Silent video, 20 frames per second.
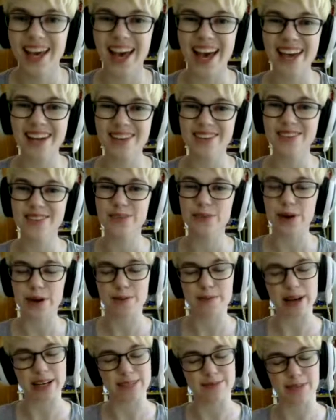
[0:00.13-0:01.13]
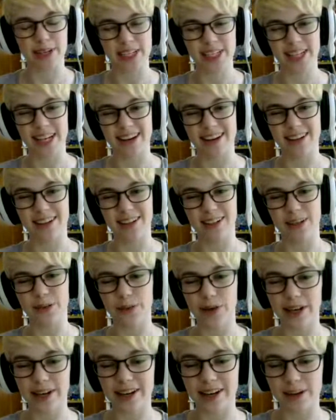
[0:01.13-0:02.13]
Hey dudes, welcome back to my channel.
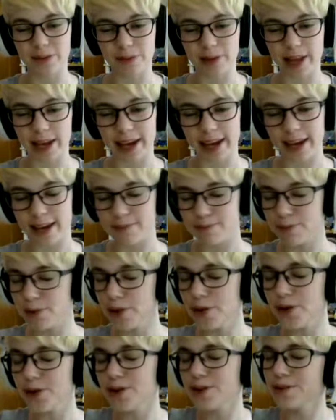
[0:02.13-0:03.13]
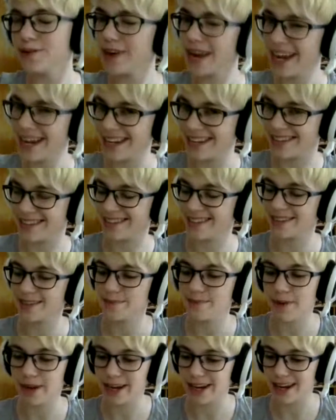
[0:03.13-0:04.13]
We are going to play more Reigns.
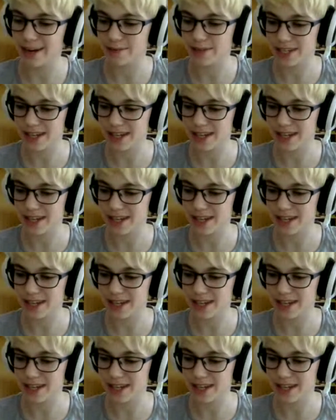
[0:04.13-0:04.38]
My name is